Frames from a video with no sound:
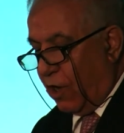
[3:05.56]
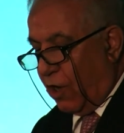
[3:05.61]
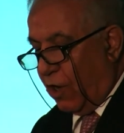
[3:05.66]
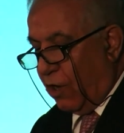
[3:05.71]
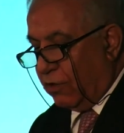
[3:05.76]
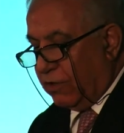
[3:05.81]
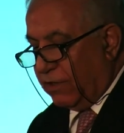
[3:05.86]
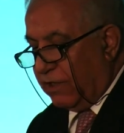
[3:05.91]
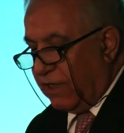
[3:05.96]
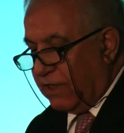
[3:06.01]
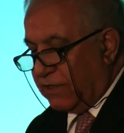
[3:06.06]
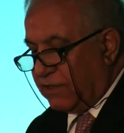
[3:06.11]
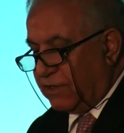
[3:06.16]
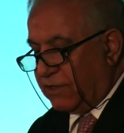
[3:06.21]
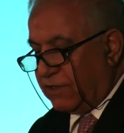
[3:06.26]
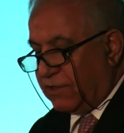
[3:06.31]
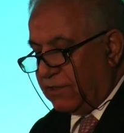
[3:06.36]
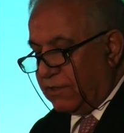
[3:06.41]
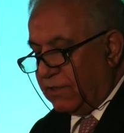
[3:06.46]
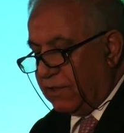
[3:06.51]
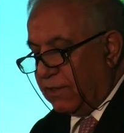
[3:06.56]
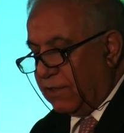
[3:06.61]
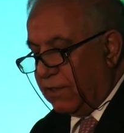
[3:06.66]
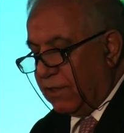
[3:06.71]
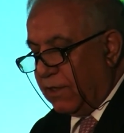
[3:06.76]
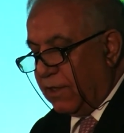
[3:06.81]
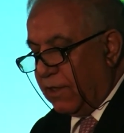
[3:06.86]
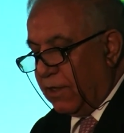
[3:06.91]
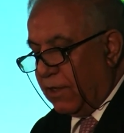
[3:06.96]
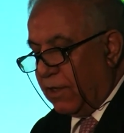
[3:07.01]
on this
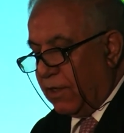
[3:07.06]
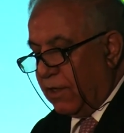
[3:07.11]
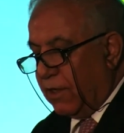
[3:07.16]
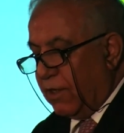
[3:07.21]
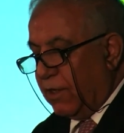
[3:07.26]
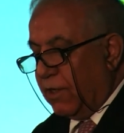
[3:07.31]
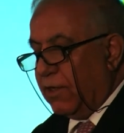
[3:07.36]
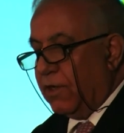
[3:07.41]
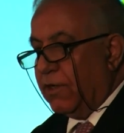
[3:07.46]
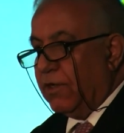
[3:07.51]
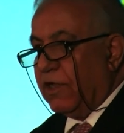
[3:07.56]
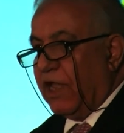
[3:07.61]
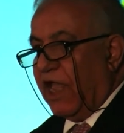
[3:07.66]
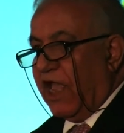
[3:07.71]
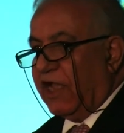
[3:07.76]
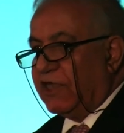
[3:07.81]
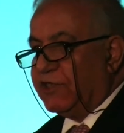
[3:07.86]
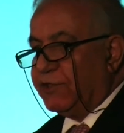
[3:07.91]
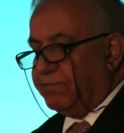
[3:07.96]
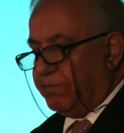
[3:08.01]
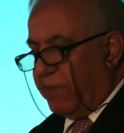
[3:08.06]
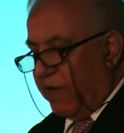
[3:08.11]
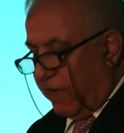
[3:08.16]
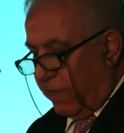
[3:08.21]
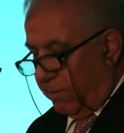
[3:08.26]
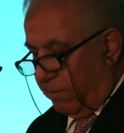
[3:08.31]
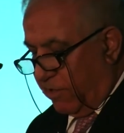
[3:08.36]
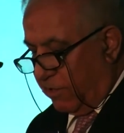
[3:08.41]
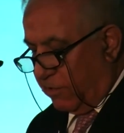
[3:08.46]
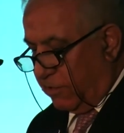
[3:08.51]

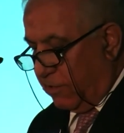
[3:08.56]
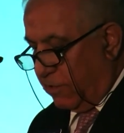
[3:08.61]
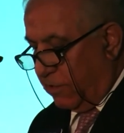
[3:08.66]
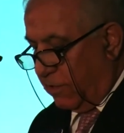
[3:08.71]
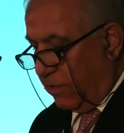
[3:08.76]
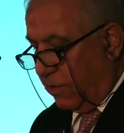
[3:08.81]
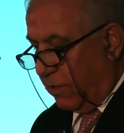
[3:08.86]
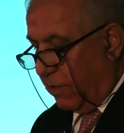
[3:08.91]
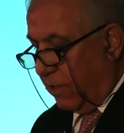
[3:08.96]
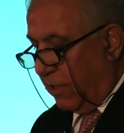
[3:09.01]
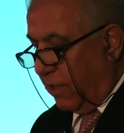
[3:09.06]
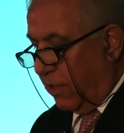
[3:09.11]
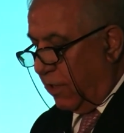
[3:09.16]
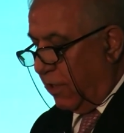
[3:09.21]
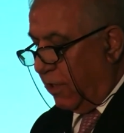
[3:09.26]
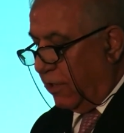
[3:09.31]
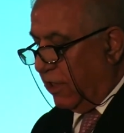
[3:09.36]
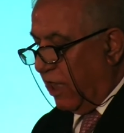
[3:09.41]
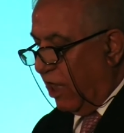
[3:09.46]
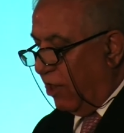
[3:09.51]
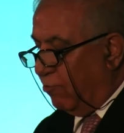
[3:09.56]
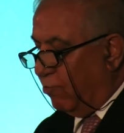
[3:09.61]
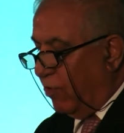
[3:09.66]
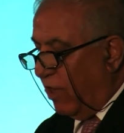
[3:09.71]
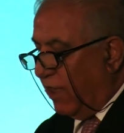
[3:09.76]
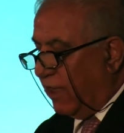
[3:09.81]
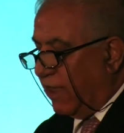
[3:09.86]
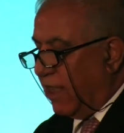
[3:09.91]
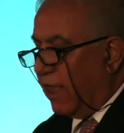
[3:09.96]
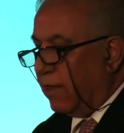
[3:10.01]
experiment, then
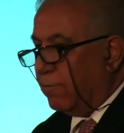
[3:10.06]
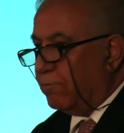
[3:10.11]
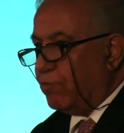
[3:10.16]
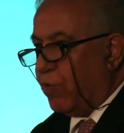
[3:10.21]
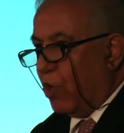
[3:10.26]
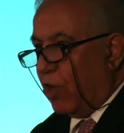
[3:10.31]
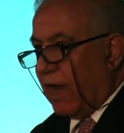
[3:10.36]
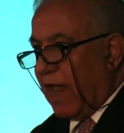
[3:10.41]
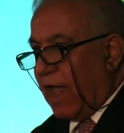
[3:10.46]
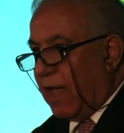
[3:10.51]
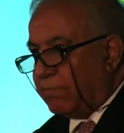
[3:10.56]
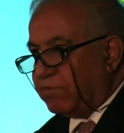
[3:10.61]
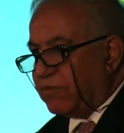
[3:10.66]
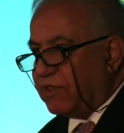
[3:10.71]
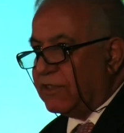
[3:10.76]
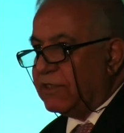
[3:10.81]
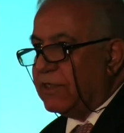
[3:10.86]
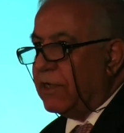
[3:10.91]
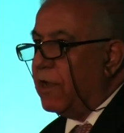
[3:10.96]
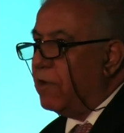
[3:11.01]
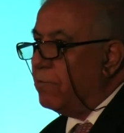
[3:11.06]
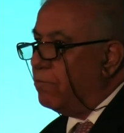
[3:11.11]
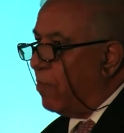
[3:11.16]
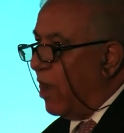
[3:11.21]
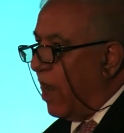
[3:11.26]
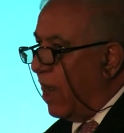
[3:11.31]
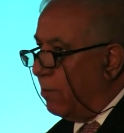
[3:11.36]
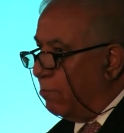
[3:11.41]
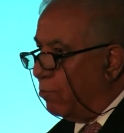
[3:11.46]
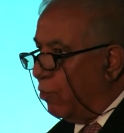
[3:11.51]
we can perhaps,
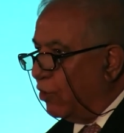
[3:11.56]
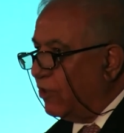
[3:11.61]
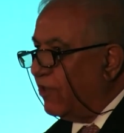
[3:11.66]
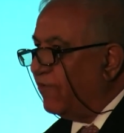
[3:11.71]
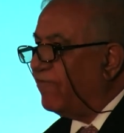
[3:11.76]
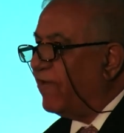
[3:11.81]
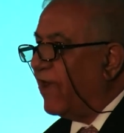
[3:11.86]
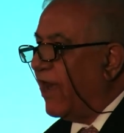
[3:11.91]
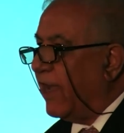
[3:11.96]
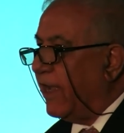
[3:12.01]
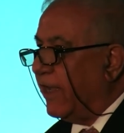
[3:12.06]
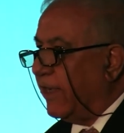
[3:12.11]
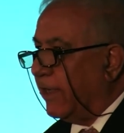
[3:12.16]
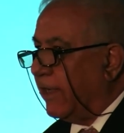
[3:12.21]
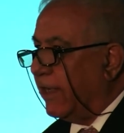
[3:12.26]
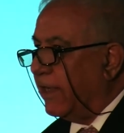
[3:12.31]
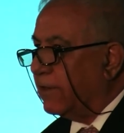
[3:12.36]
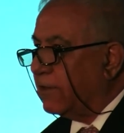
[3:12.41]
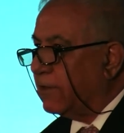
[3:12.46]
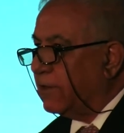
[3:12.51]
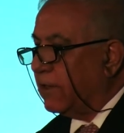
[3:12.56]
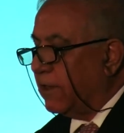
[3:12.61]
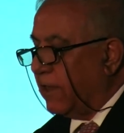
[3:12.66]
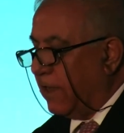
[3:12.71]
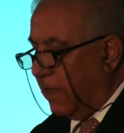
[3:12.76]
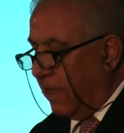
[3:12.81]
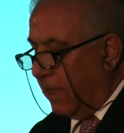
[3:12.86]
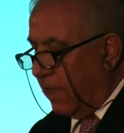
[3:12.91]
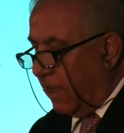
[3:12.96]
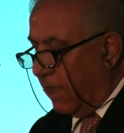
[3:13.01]
by modifying
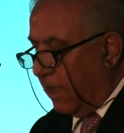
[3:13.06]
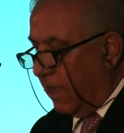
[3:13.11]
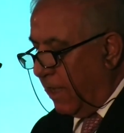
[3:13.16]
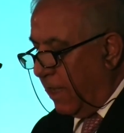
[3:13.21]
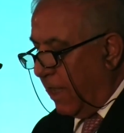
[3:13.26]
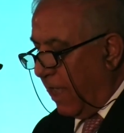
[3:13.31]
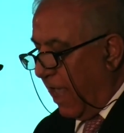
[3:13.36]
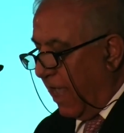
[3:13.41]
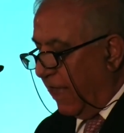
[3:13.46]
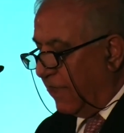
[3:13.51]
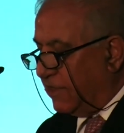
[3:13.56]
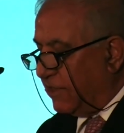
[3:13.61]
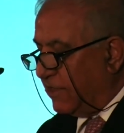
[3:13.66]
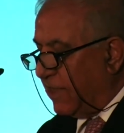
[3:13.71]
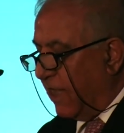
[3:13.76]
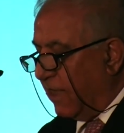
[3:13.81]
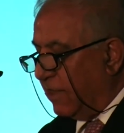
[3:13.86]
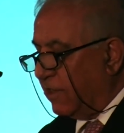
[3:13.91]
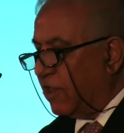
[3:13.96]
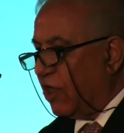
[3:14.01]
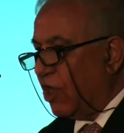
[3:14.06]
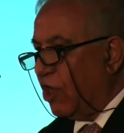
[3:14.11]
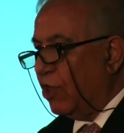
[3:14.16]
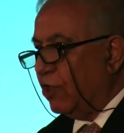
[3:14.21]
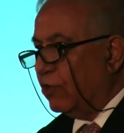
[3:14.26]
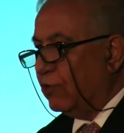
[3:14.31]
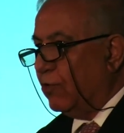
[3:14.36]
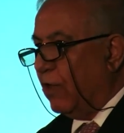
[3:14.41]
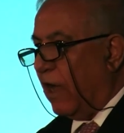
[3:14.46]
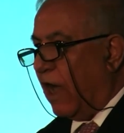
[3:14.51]
it,
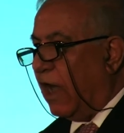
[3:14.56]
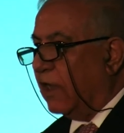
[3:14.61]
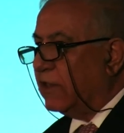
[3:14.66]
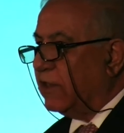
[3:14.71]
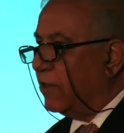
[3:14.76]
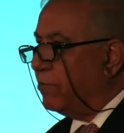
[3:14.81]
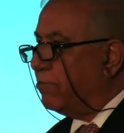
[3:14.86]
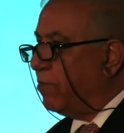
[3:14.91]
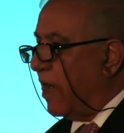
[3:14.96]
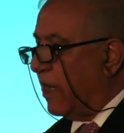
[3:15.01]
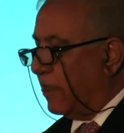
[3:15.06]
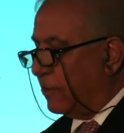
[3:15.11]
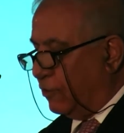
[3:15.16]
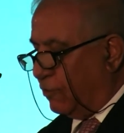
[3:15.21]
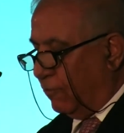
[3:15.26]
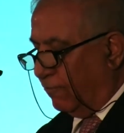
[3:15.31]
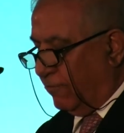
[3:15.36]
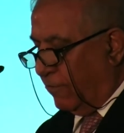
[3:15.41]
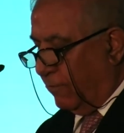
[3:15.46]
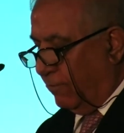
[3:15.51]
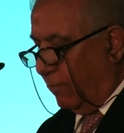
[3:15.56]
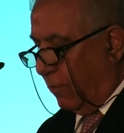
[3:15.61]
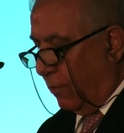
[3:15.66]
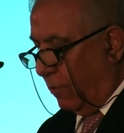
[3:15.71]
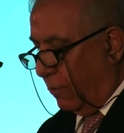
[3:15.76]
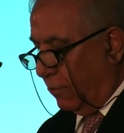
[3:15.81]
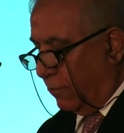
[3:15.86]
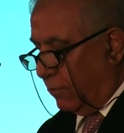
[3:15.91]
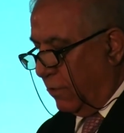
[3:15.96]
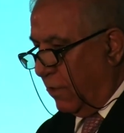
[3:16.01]
extend to other parts of the
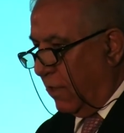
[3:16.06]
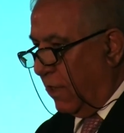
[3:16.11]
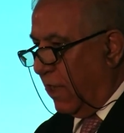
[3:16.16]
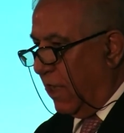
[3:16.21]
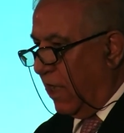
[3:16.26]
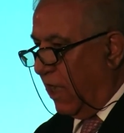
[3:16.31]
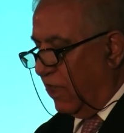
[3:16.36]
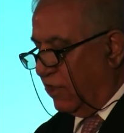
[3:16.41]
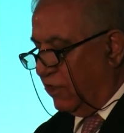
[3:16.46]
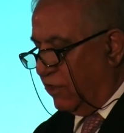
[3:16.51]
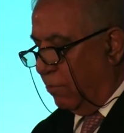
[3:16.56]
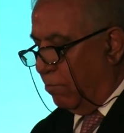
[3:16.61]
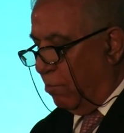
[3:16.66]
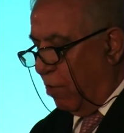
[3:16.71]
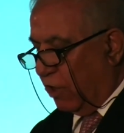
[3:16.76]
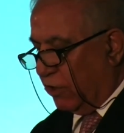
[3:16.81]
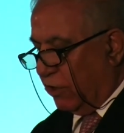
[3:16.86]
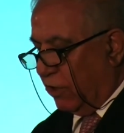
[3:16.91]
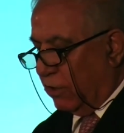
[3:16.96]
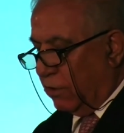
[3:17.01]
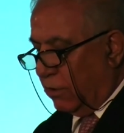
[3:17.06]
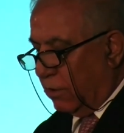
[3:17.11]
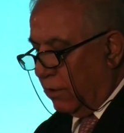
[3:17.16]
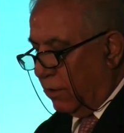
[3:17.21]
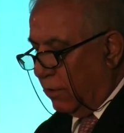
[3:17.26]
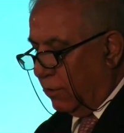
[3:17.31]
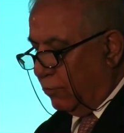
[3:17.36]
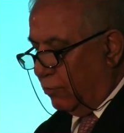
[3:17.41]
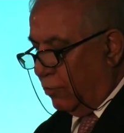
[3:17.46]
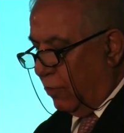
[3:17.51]
world as a model
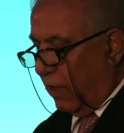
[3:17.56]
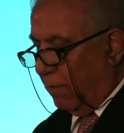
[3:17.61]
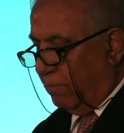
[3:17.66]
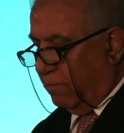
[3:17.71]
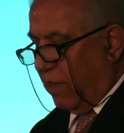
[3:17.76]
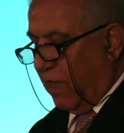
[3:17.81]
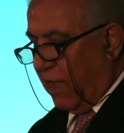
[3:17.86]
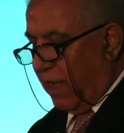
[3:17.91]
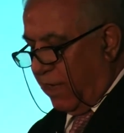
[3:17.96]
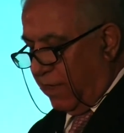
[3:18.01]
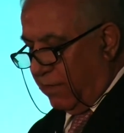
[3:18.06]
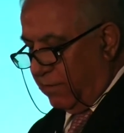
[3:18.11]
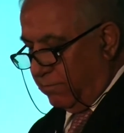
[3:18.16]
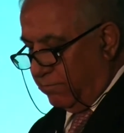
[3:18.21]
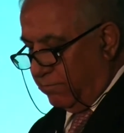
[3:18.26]
to apply.